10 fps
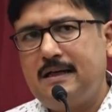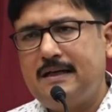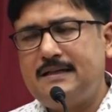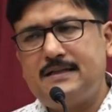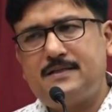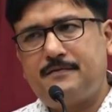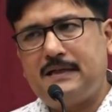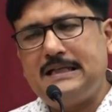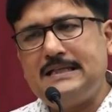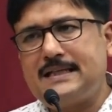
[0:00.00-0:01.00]
And it's
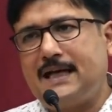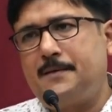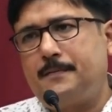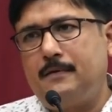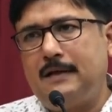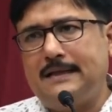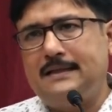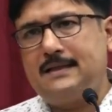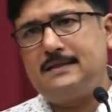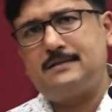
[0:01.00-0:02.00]
very insightful. And
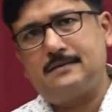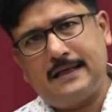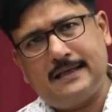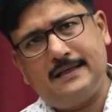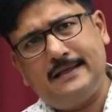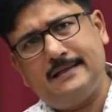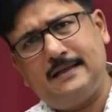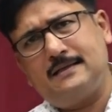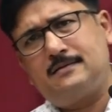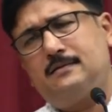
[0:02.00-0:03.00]
there is, and it
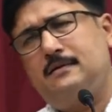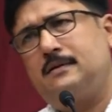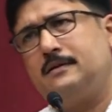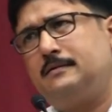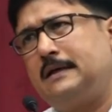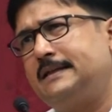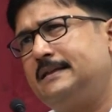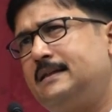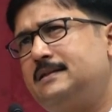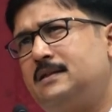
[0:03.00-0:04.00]
is, uh, I think
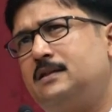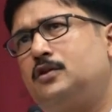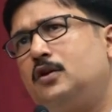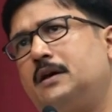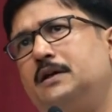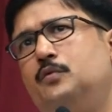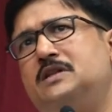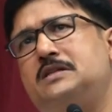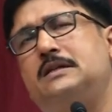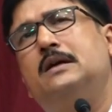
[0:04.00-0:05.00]
there is another talk in
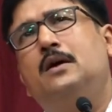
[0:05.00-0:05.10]
which